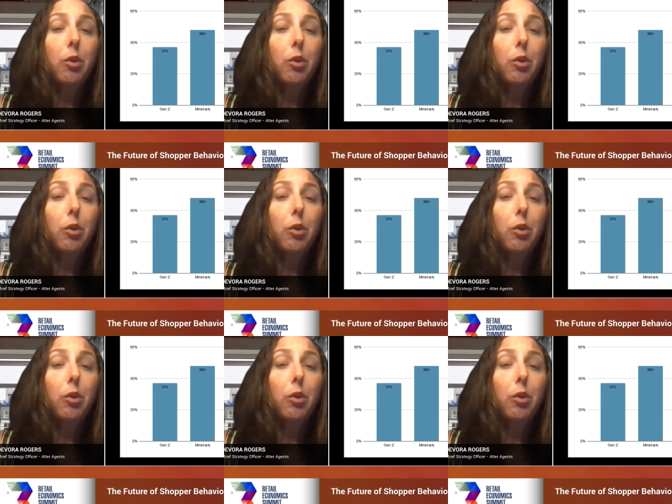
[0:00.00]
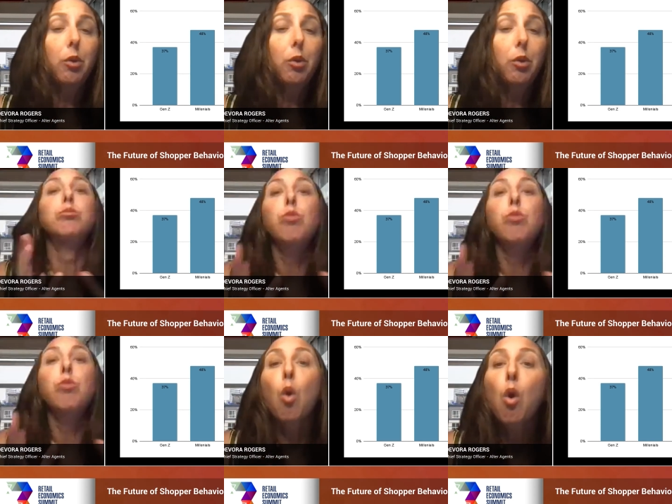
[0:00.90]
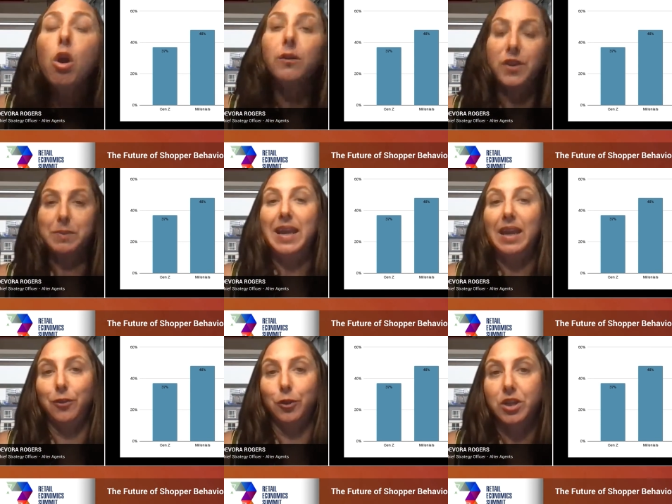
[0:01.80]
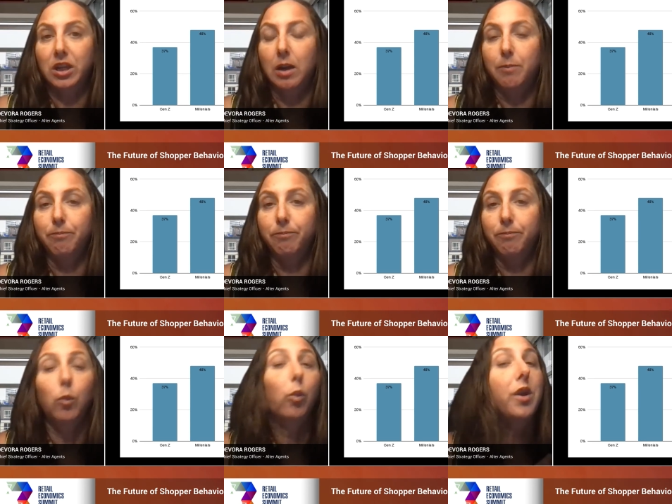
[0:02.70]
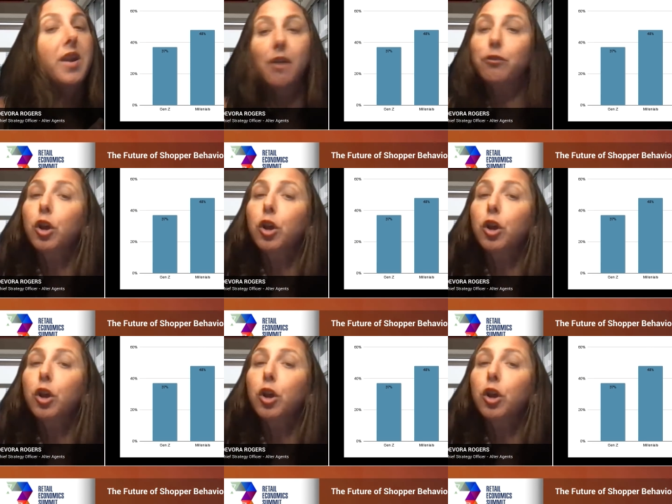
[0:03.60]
So there is only more of this behavior to come.